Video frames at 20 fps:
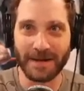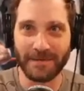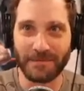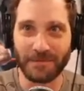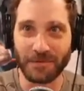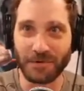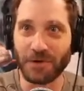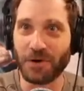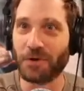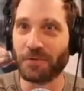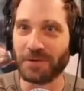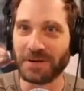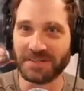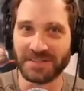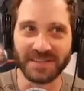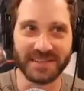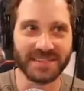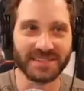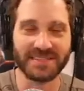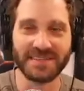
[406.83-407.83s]
For no
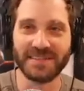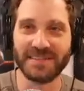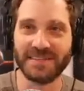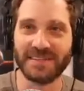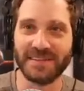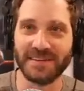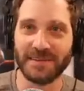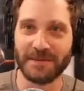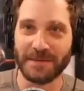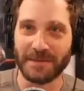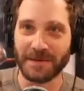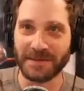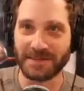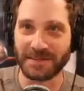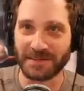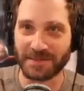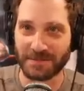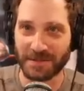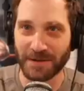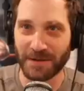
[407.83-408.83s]
reason. This
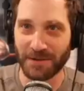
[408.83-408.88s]
is